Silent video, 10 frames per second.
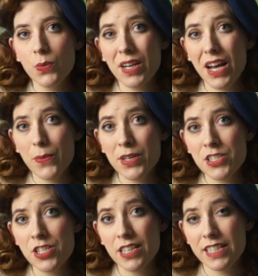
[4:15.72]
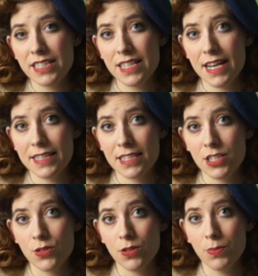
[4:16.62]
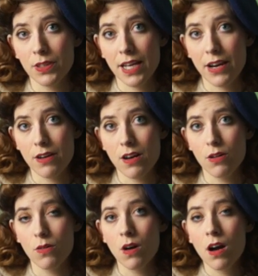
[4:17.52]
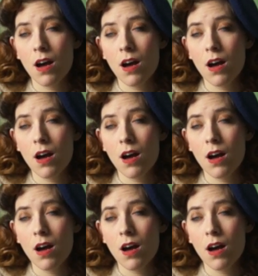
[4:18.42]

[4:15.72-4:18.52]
when I originally decided to do the bolero,